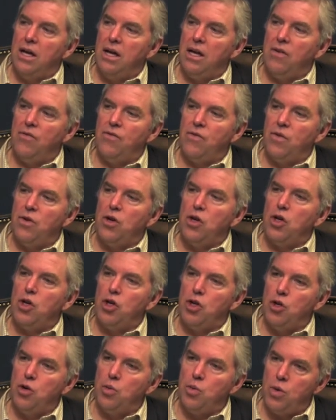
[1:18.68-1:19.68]
if
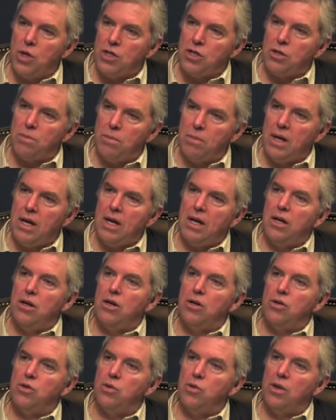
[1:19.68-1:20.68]
you wish me
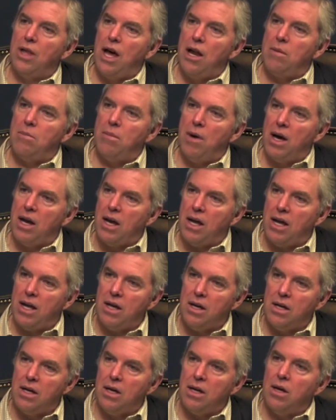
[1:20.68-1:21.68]
to lend
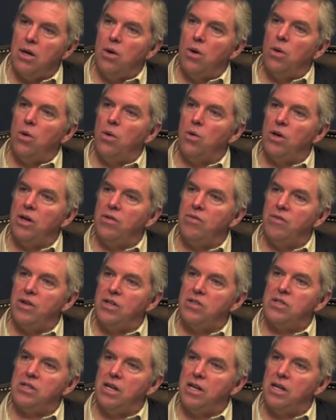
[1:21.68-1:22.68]
money or
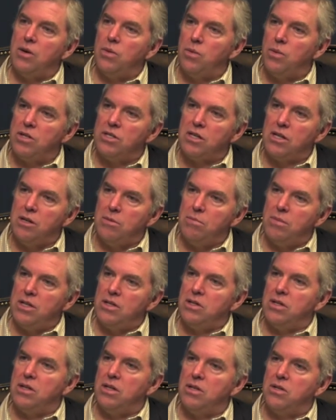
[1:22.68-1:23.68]
invest in a risky
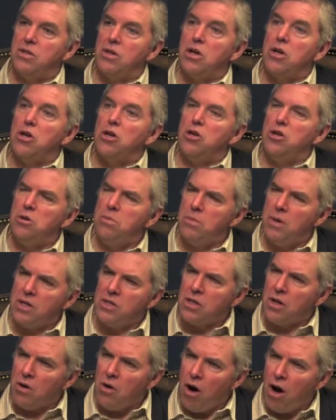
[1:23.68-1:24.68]
business, you
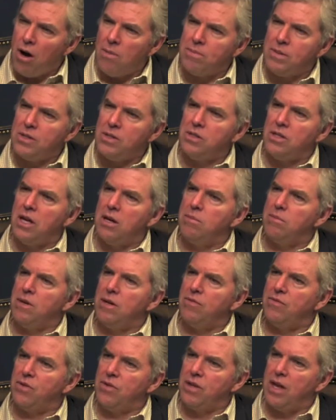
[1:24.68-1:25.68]
must compensate
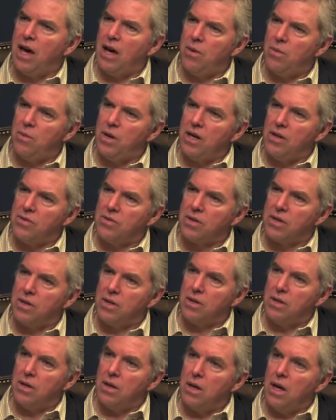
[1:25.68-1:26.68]
me for that risk.
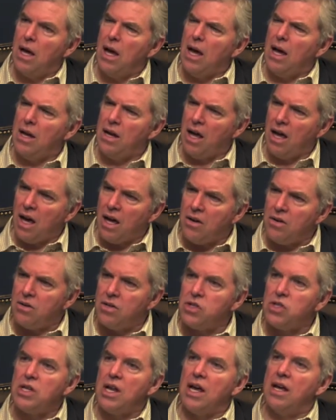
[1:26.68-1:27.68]
And I
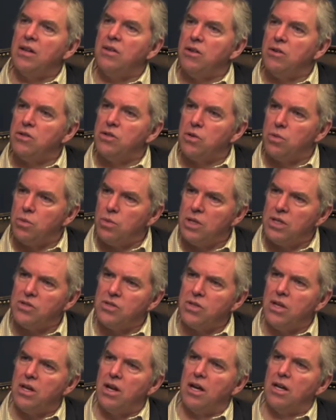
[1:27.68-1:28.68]
understand there's a
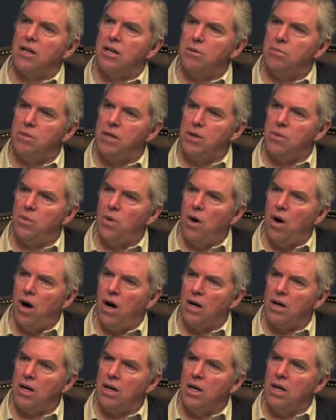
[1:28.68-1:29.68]
risk that I could be
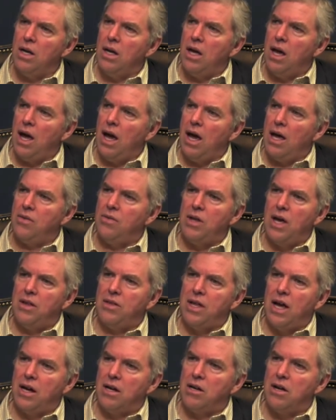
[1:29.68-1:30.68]
wrong and
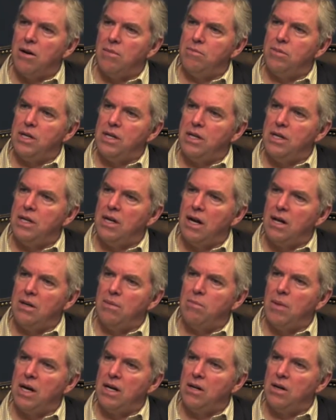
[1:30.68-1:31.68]
that that company
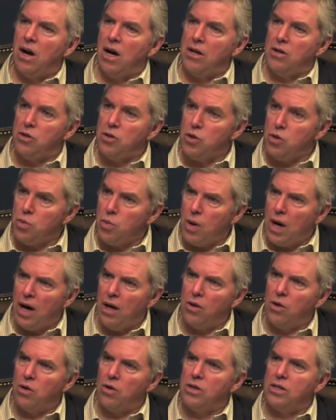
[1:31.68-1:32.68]
might not do
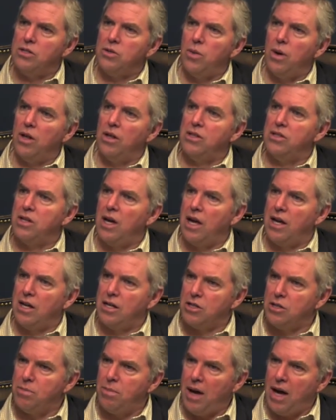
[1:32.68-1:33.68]
well or as well as I
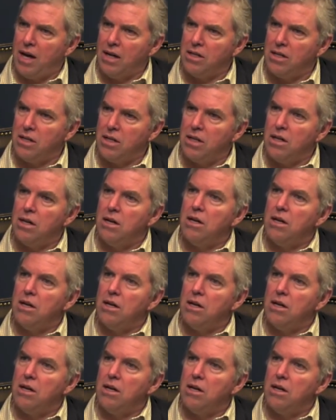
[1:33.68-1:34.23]
expect,